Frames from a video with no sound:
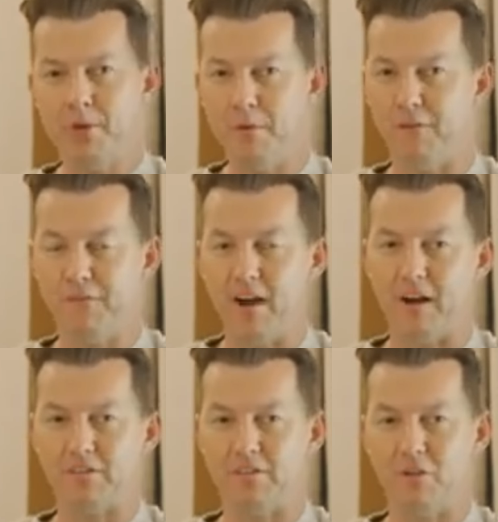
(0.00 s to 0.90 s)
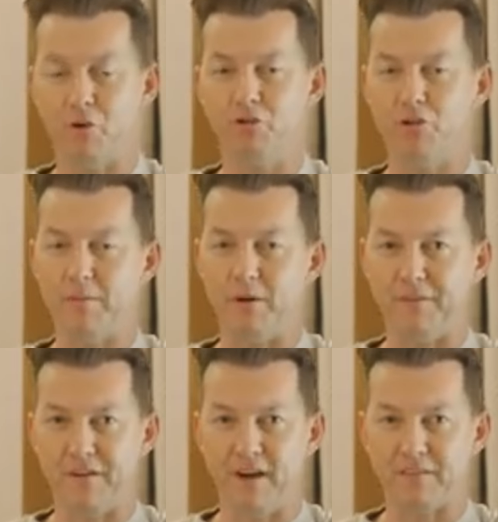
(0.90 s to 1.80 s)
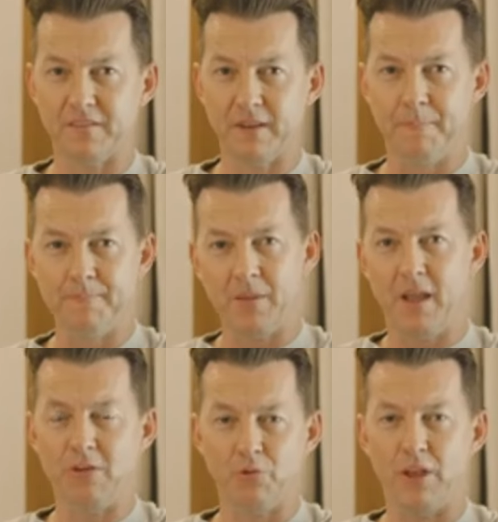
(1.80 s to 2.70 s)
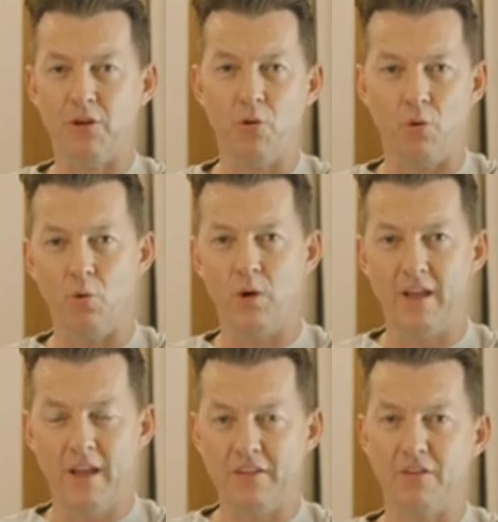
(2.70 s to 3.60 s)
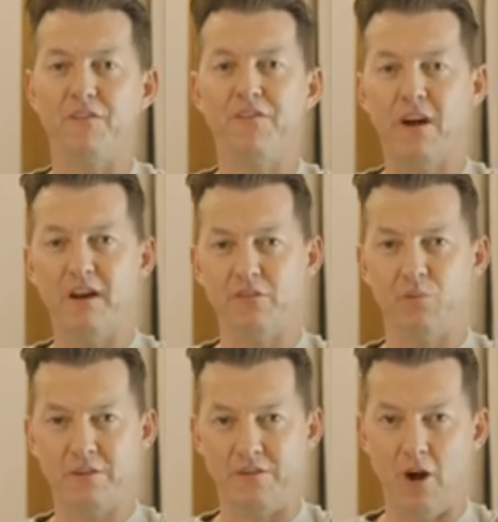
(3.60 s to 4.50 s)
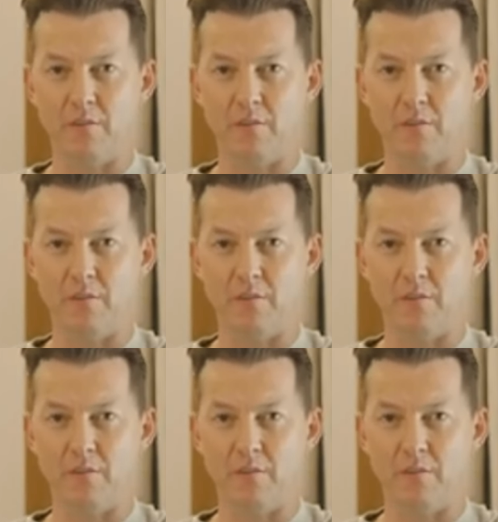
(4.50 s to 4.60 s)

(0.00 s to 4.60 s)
When you bowl fast, or try to bowl fast, it's what they call, it's those fast twitch